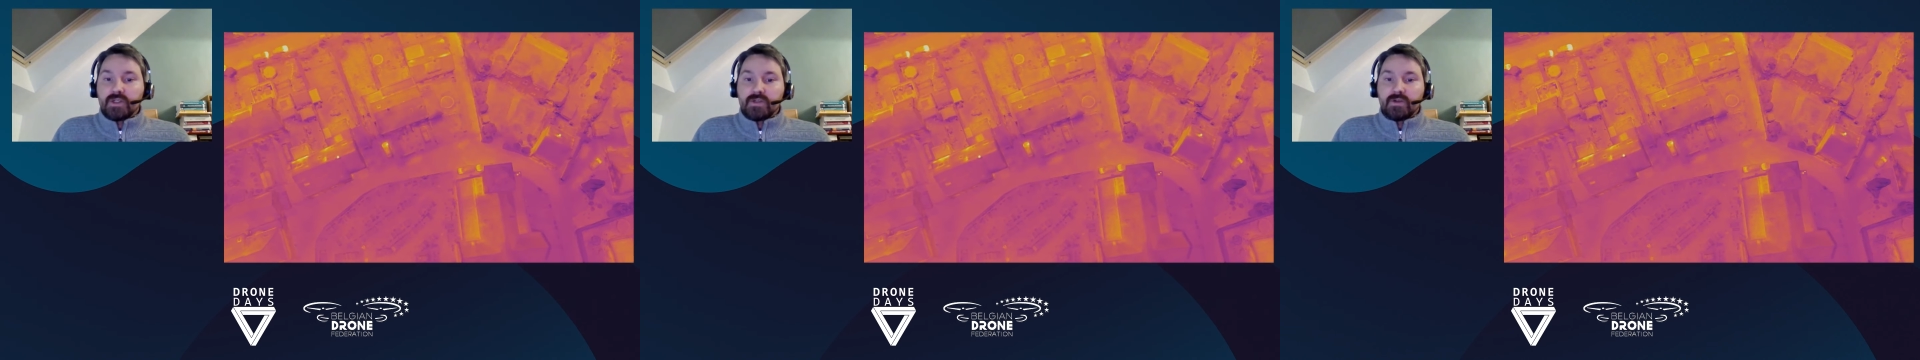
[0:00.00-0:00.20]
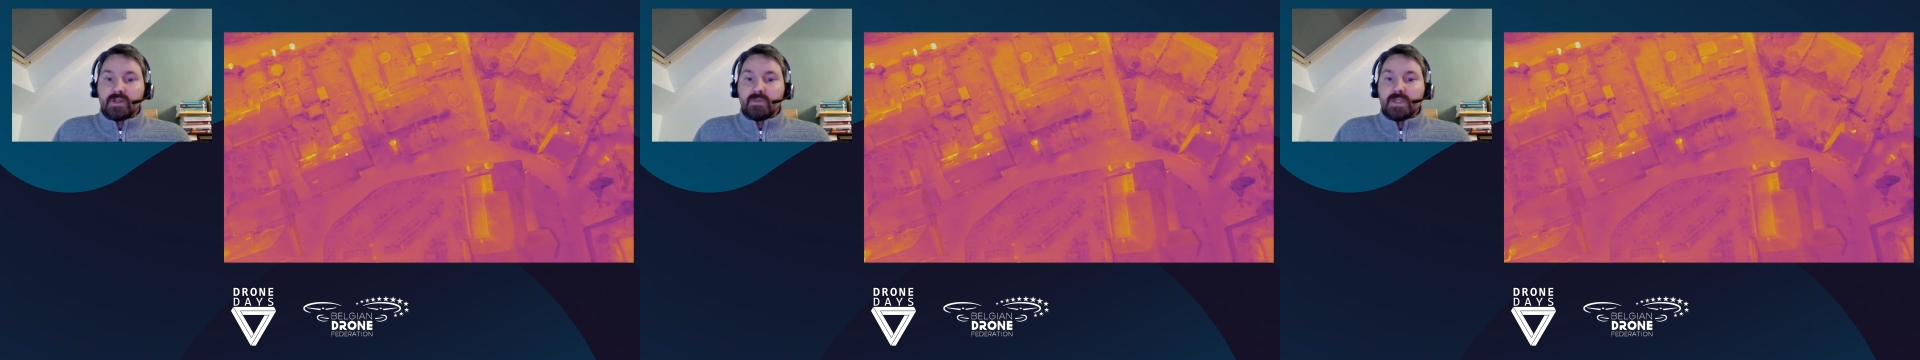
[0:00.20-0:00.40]

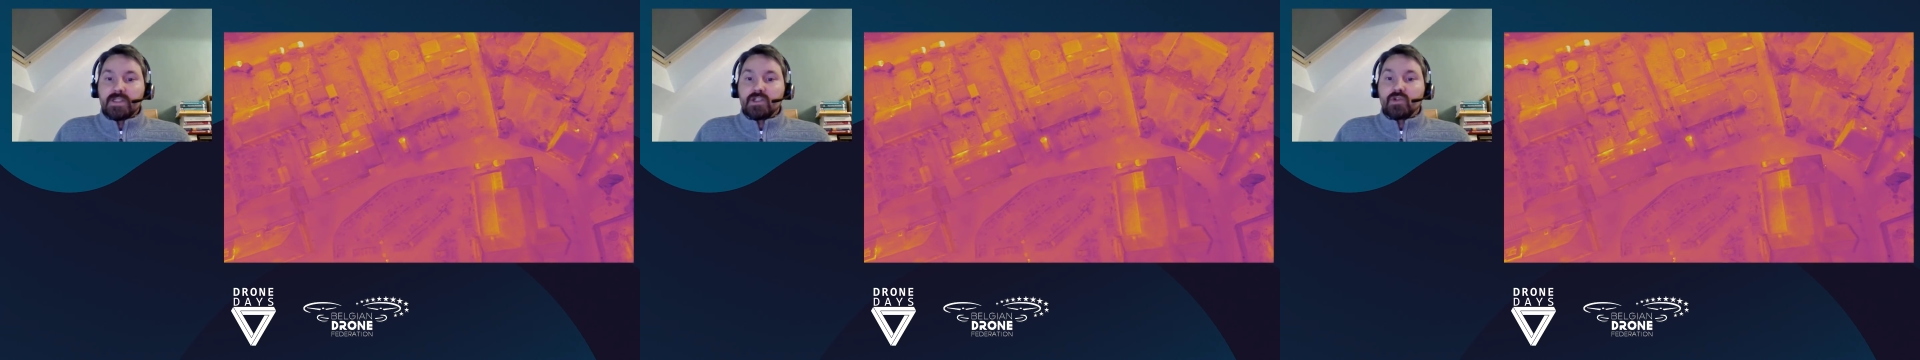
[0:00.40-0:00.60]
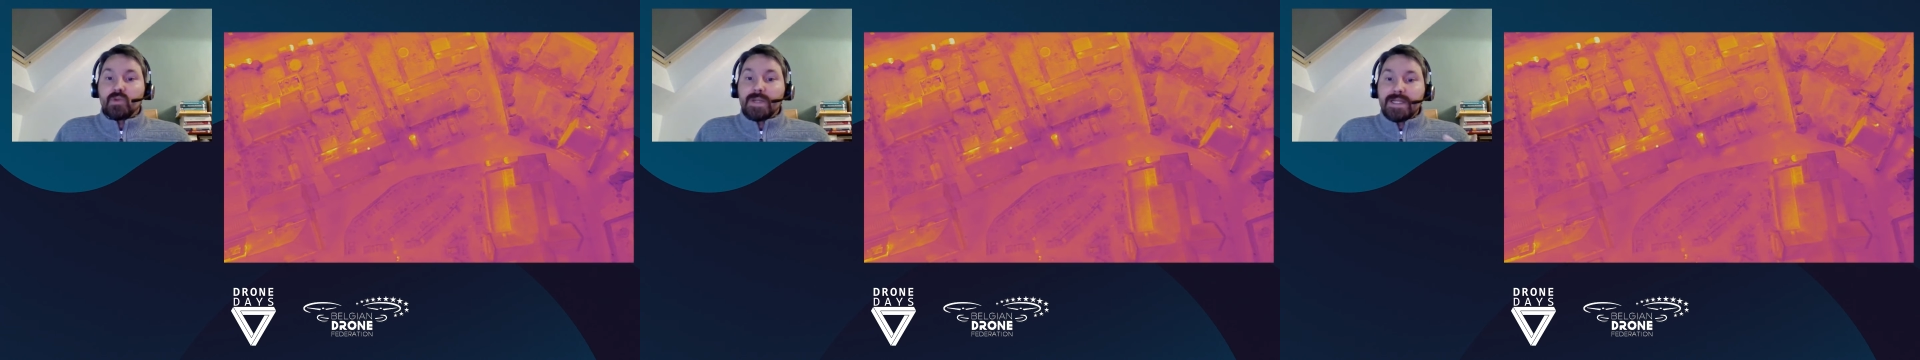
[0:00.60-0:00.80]
So it
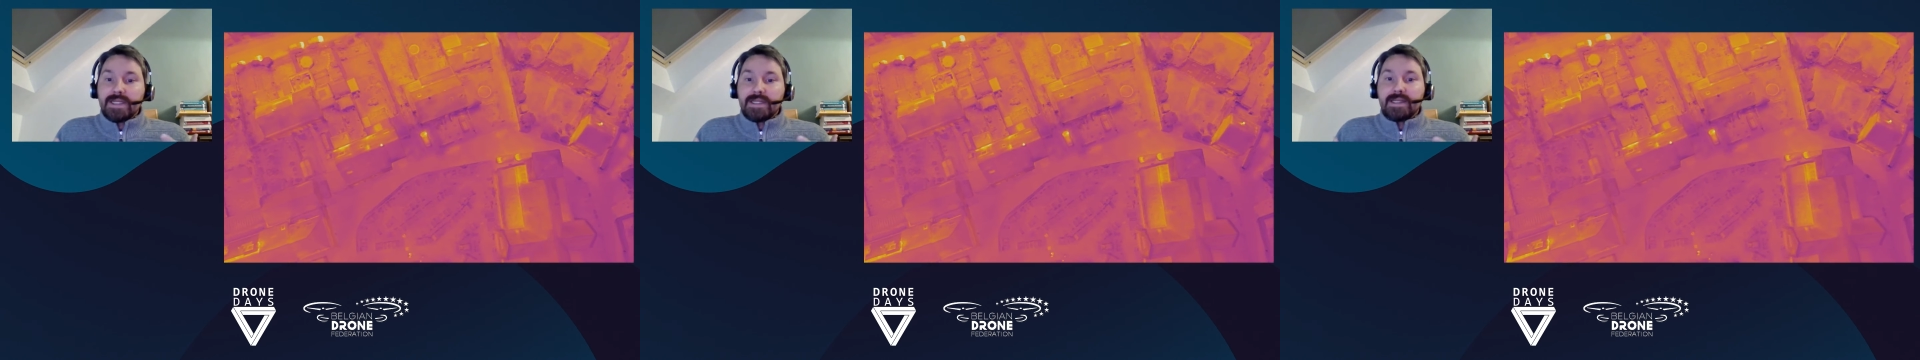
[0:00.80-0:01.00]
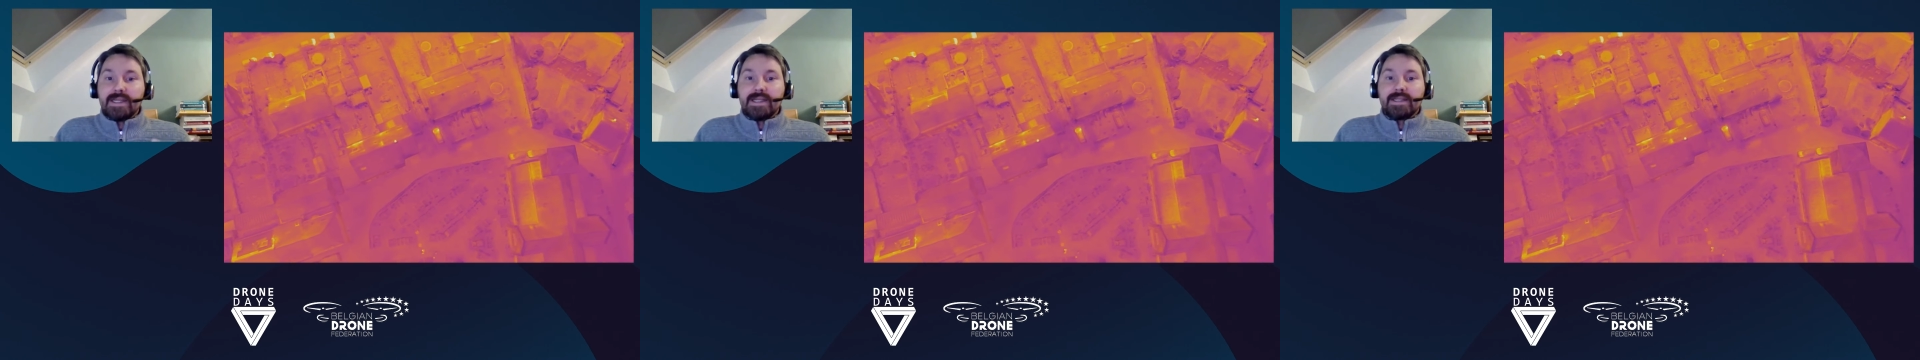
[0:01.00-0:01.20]
means
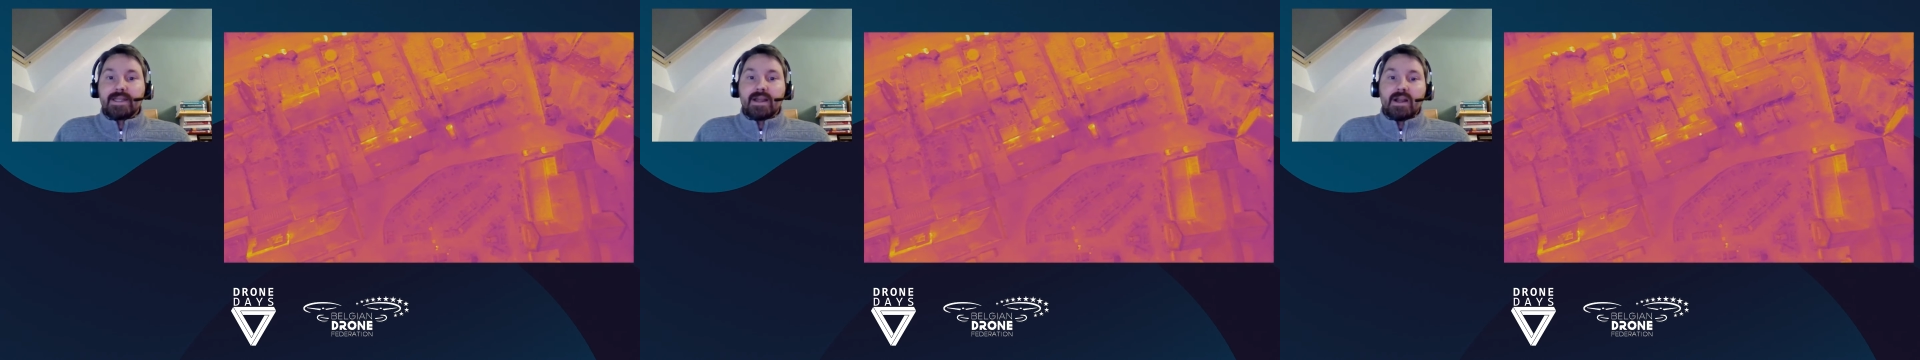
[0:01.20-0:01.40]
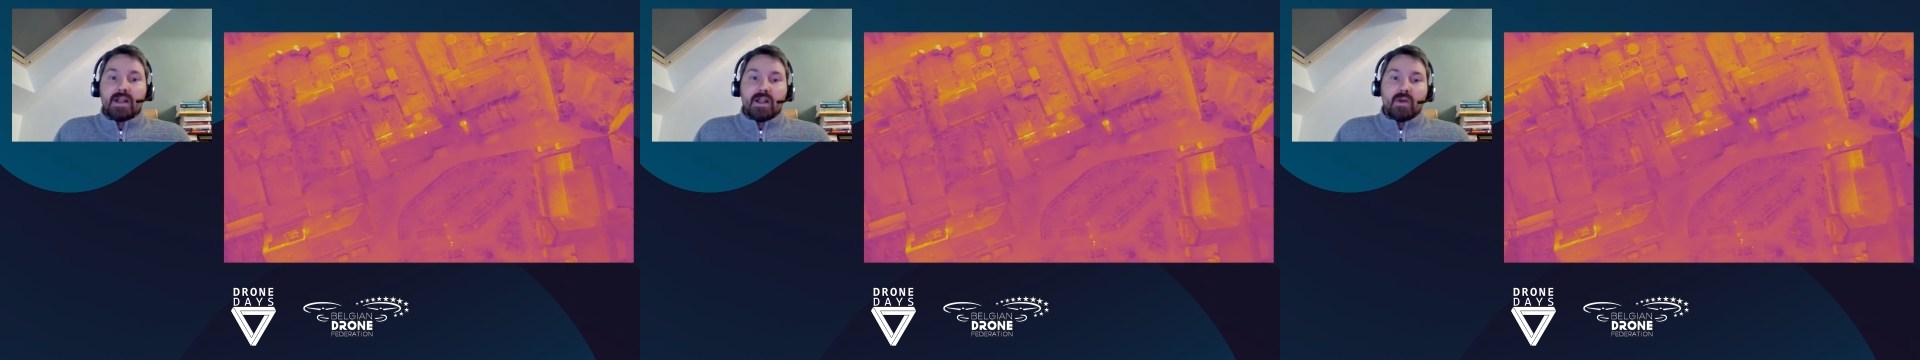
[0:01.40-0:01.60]
3D
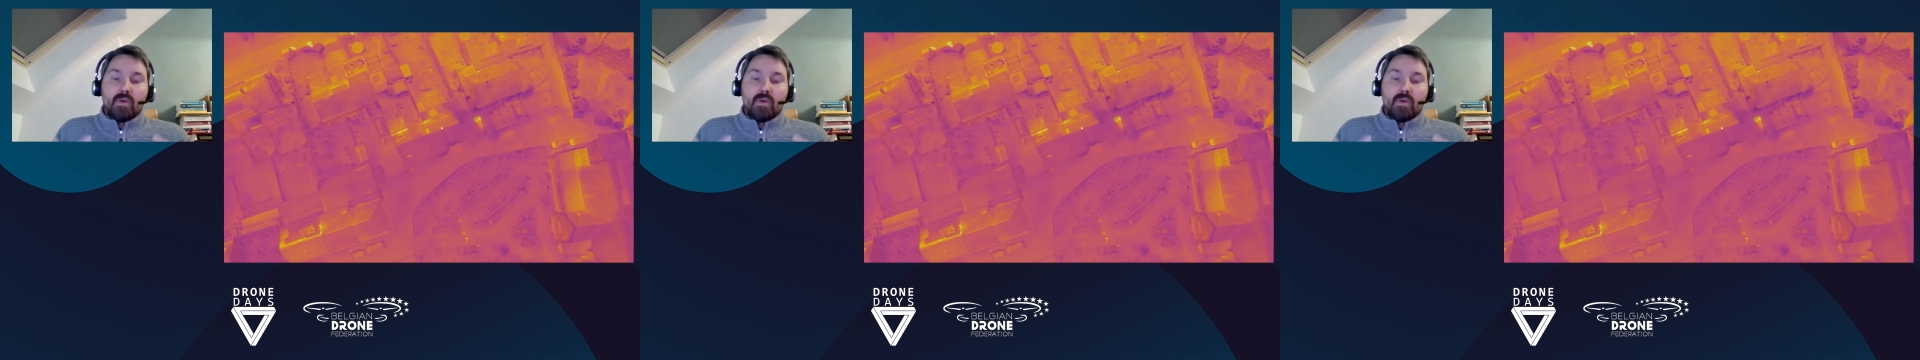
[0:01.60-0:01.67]
data